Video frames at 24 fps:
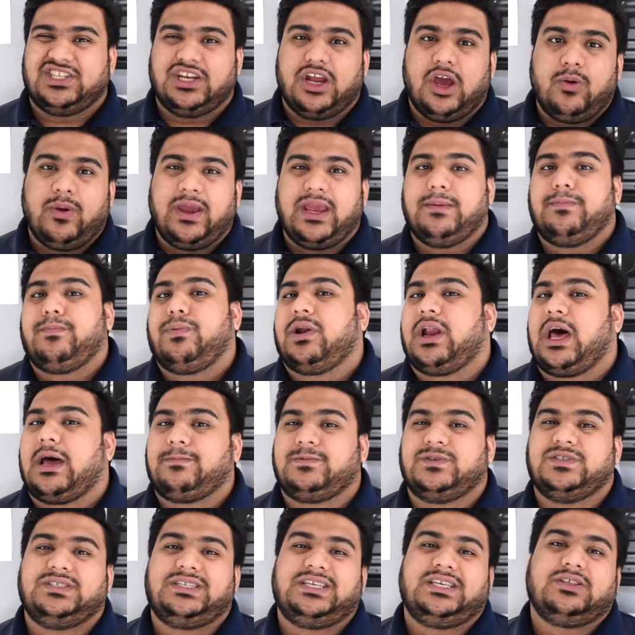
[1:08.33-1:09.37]
No input
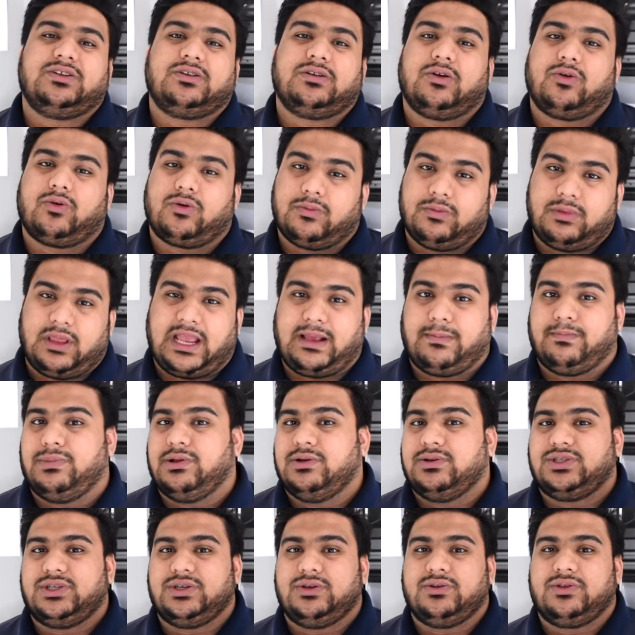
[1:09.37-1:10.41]
options either, or like
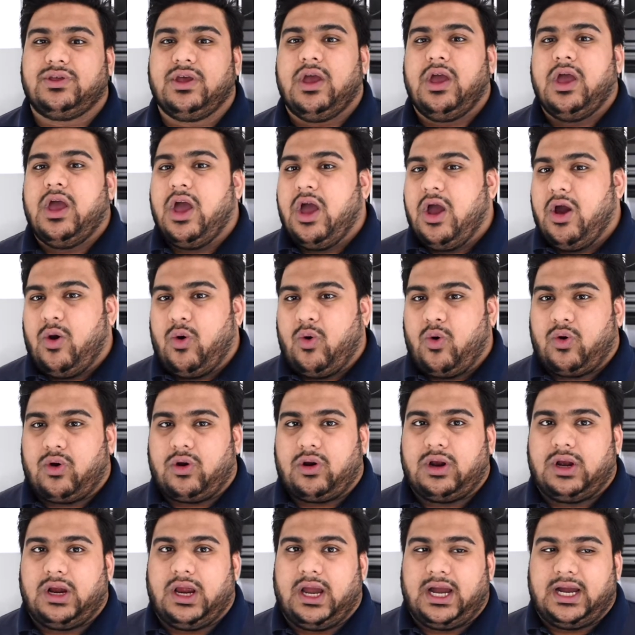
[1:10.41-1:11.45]
Bluetooth
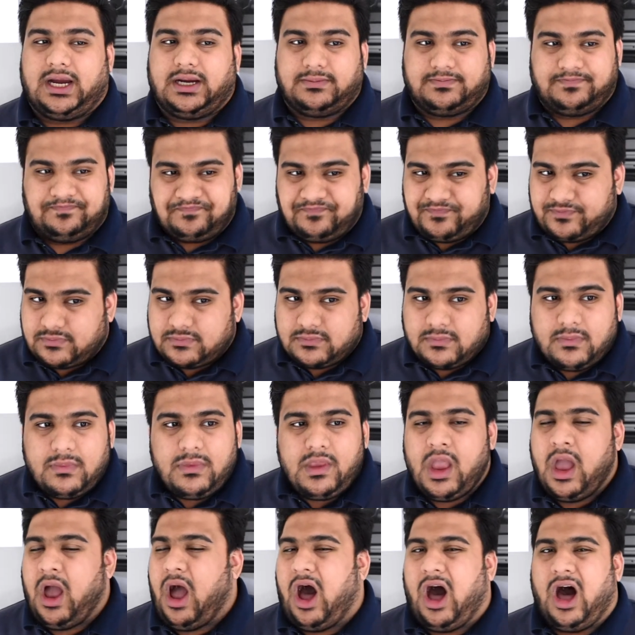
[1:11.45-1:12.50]
or
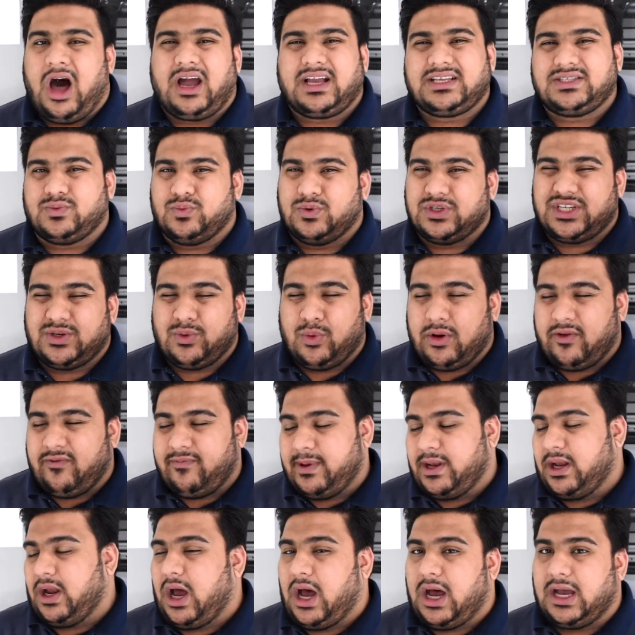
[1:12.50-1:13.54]
aux, which it would have
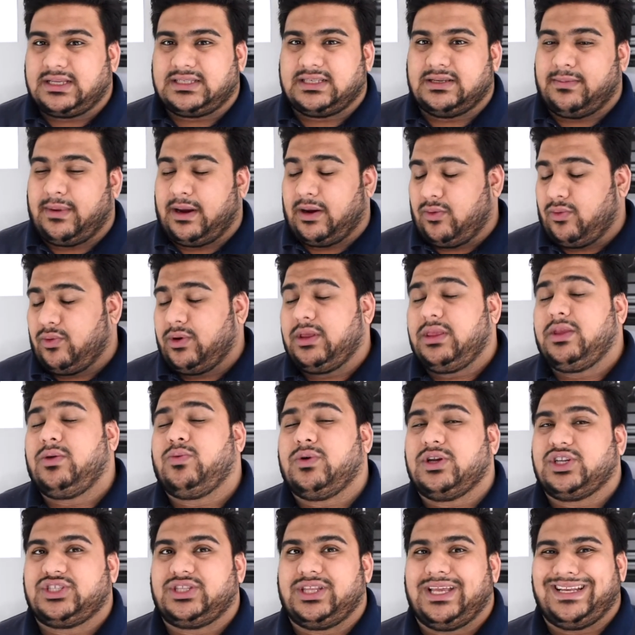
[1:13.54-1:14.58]
been awesome. I really
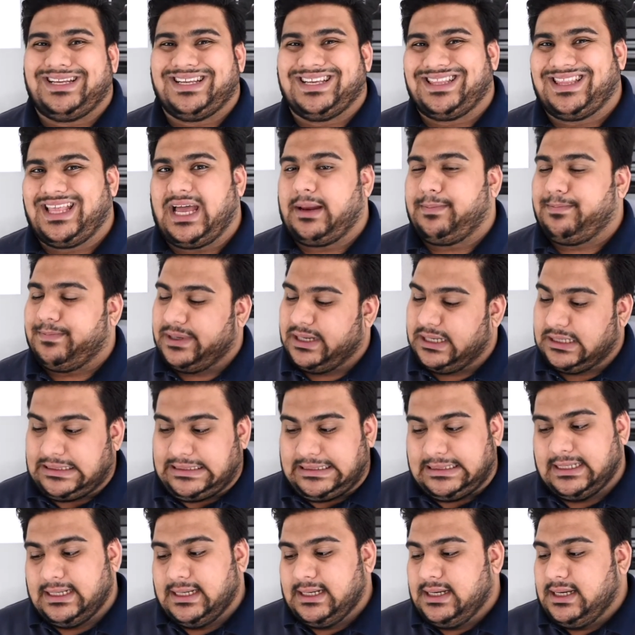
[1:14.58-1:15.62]
wish they did that, but
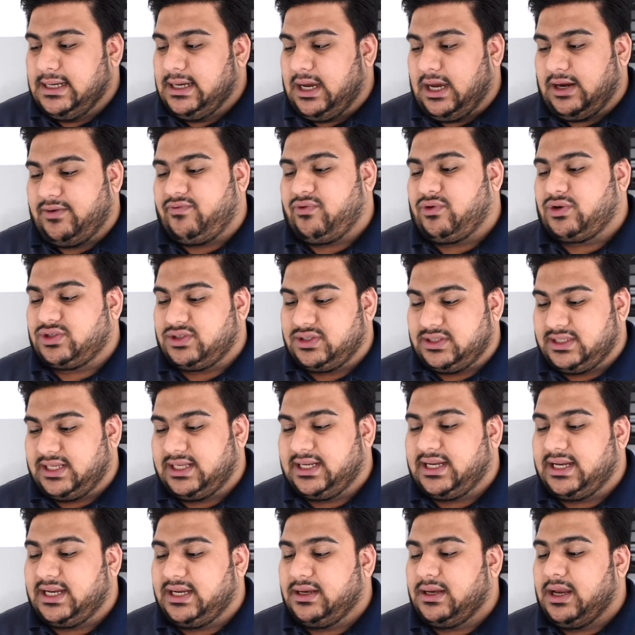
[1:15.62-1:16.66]
unfortunately they
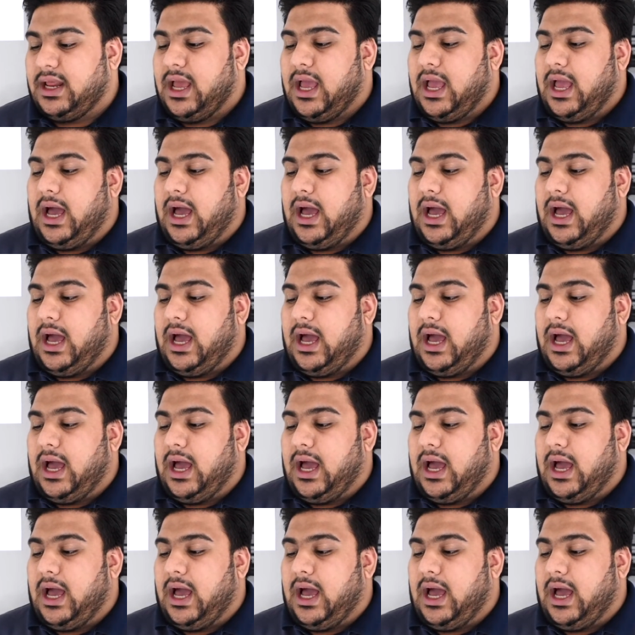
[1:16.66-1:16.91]
didn't.